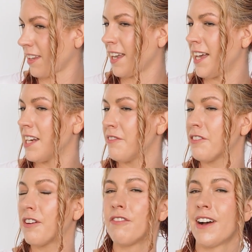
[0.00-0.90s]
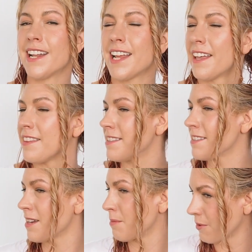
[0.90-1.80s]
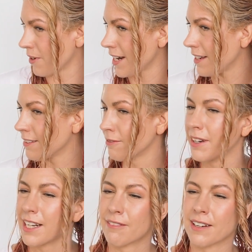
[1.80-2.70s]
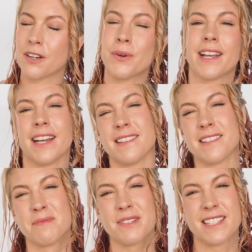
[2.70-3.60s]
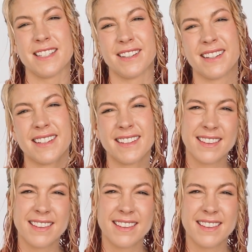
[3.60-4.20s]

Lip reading: And if you've got fine hair, this is a breeze. Really, really quick and simple to do.